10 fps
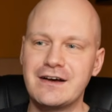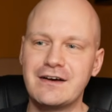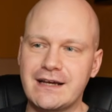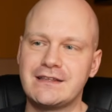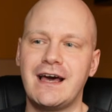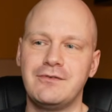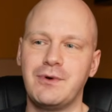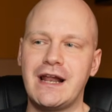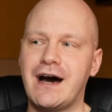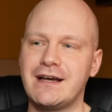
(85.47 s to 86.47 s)
Back then,
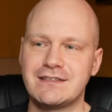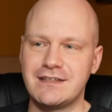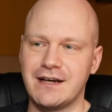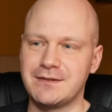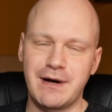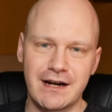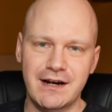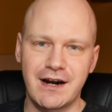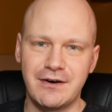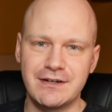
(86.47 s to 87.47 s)
when I started my
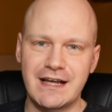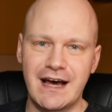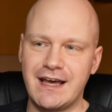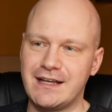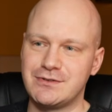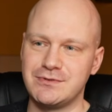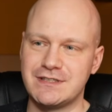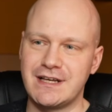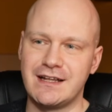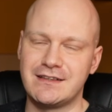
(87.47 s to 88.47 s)
account, I had to
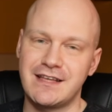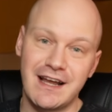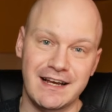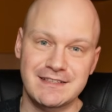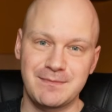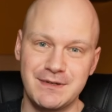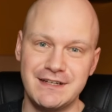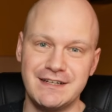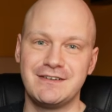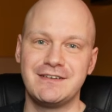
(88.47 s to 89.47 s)
send 10
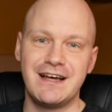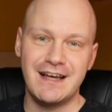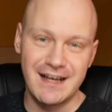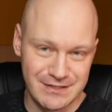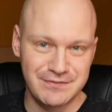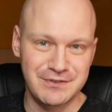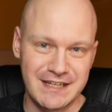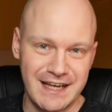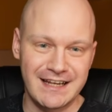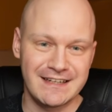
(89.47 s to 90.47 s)
XRP. As of
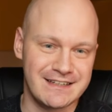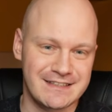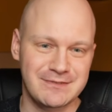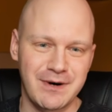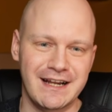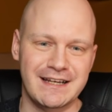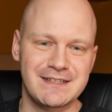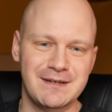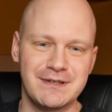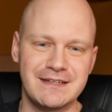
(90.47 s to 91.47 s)
today, it's 1
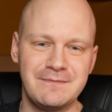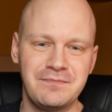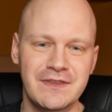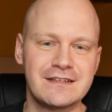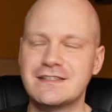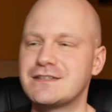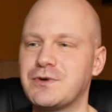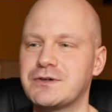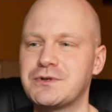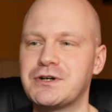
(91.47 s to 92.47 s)
XRP. This is
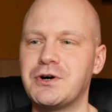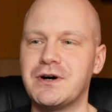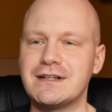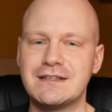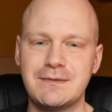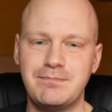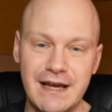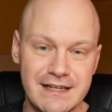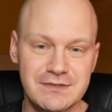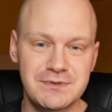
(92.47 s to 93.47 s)
what we call the
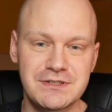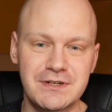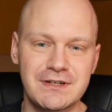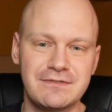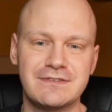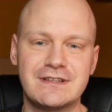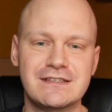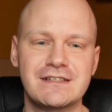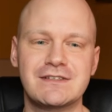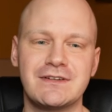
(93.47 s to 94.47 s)
base reserve. This
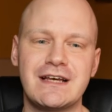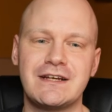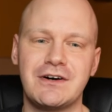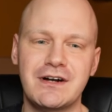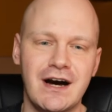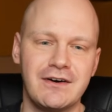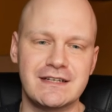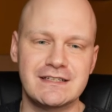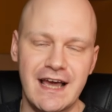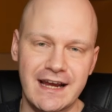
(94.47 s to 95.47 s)
is so that your account
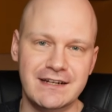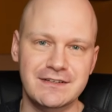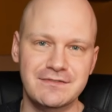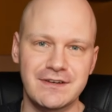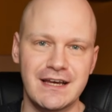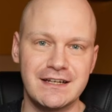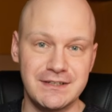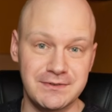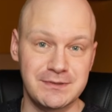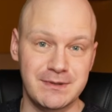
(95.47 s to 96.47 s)
is active and
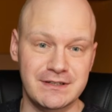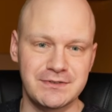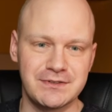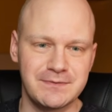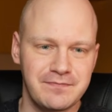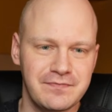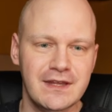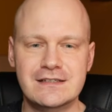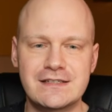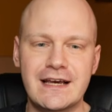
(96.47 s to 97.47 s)
usable to you.
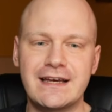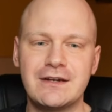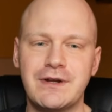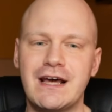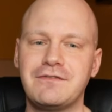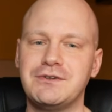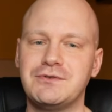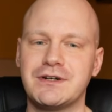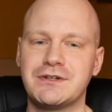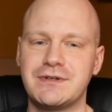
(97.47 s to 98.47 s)
Second, whenever you
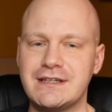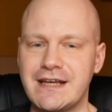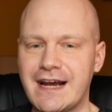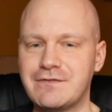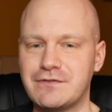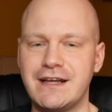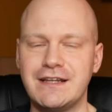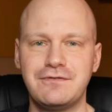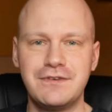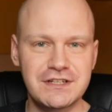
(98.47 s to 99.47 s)
want to interact with any
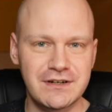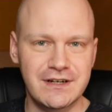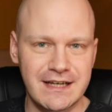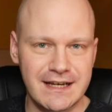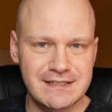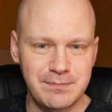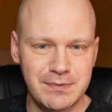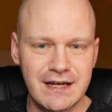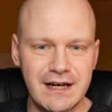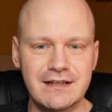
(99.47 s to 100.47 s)
feature on the
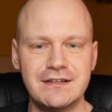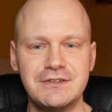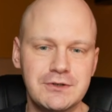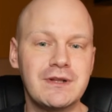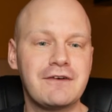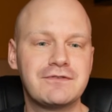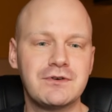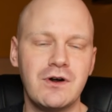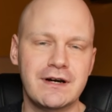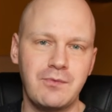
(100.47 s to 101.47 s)
XRPL, you will have to
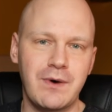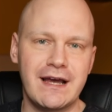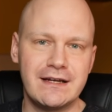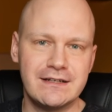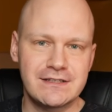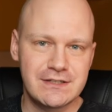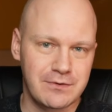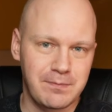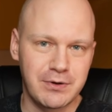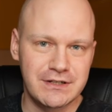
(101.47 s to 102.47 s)
lock away
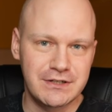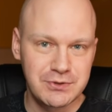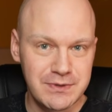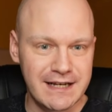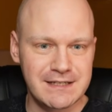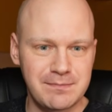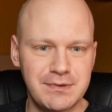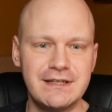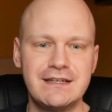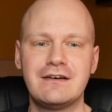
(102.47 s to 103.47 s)
0.2
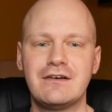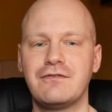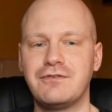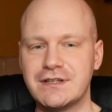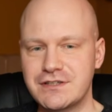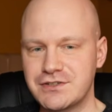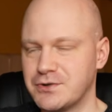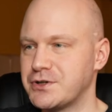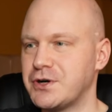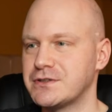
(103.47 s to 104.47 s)
XRP for the
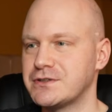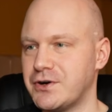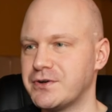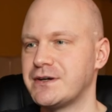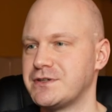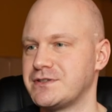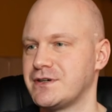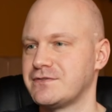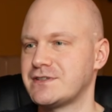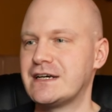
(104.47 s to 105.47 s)
so-called owner
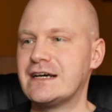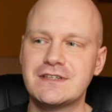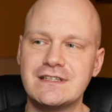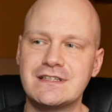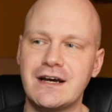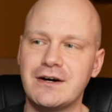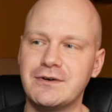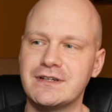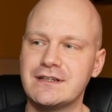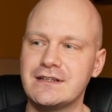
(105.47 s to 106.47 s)
reserves. Since I
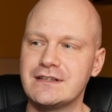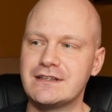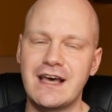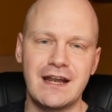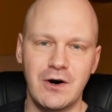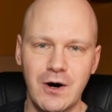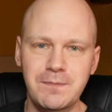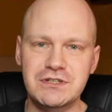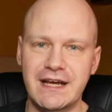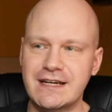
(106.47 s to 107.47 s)
own 10
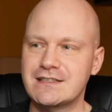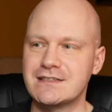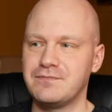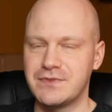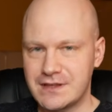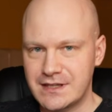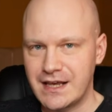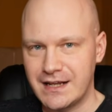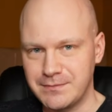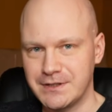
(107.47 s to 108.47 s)
objects,
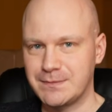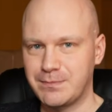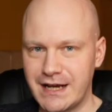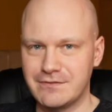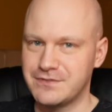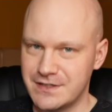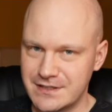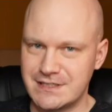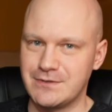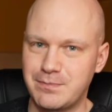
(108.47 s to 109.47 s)
10 multiplied with
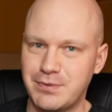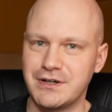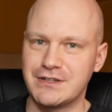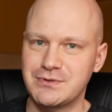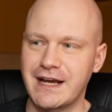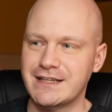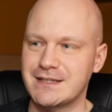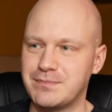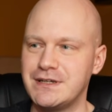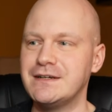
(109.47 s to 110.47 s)
0.2
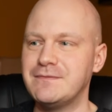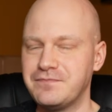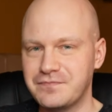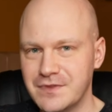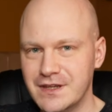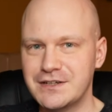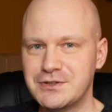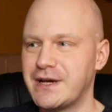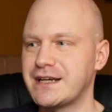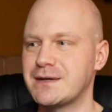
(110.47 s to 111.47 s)
XRP,
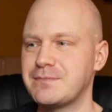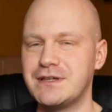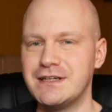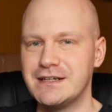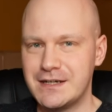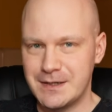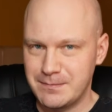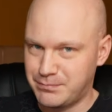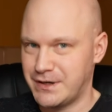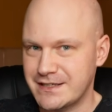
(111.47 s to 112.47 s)
2 XRP
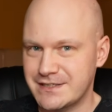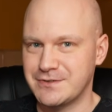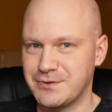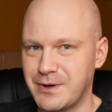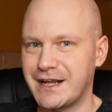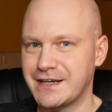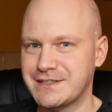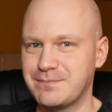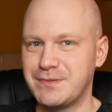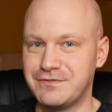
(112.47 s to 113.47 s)
plus 1
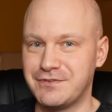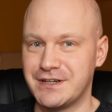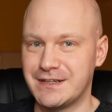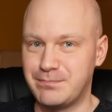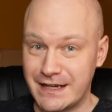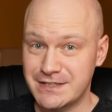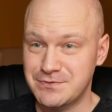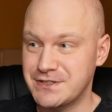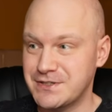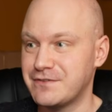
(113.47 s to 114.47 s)
XRP for the base
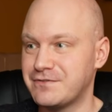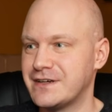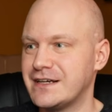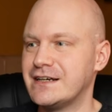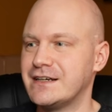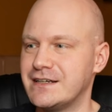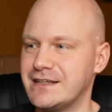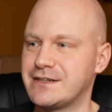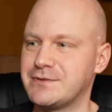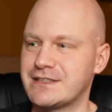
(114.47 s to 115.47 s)
reserve
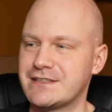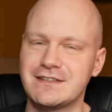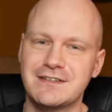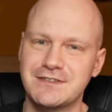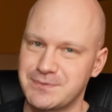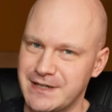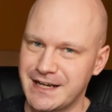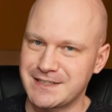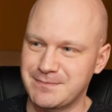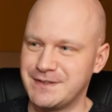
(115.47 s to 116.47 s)
equals 3
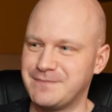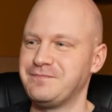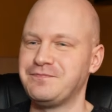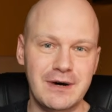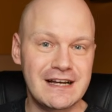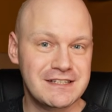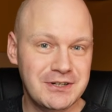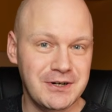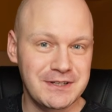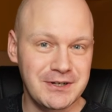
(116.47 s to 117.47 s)
XRP. Why is it
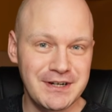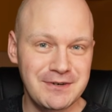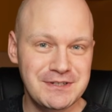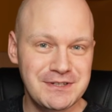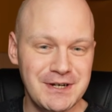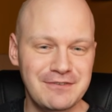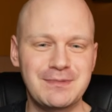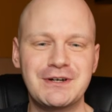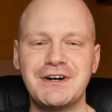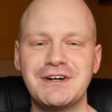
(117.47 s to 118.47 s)
called owner reserve?
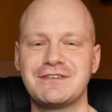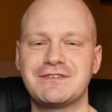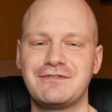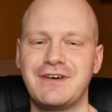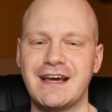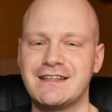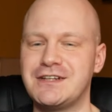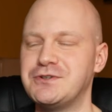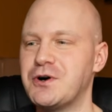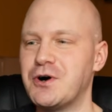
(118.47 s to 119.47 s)
Because of the fact that you